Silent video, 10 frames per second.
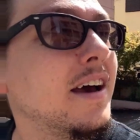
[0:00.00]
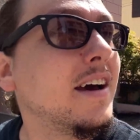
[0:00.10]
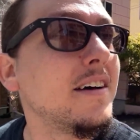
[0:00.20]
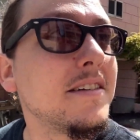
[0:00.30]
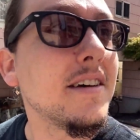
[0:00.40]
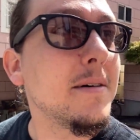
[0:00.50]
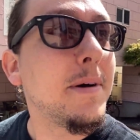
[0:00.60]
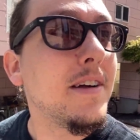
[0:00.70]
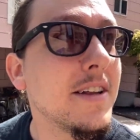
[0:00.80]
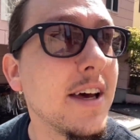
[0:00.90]
and uh,
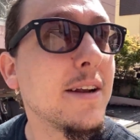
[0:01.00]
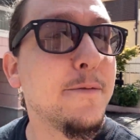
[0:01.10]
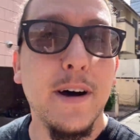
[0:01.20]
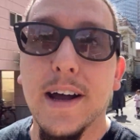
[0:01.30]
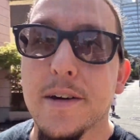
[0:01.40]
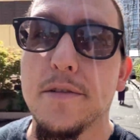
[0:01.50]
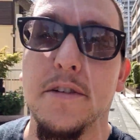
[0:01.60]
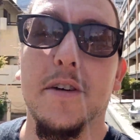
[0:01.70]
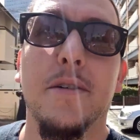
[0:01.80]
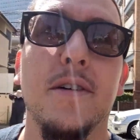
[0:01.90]
apparently they had a fire,
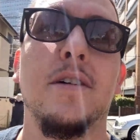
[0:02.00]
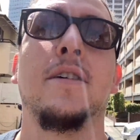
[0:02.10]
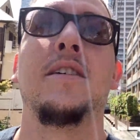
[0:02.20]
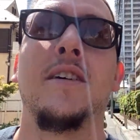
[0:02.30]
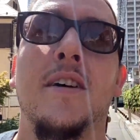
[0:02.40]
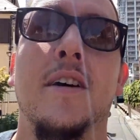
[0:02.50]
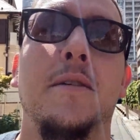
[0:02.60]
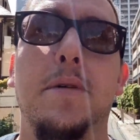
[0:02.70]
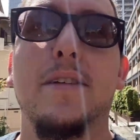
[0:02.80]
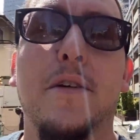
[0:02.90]
so.
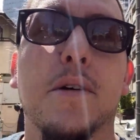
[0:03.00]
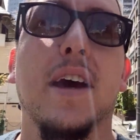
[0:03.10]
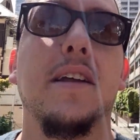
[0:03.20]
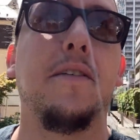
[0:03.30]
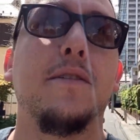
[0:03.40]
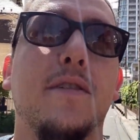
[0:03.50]
But it's okay, nothing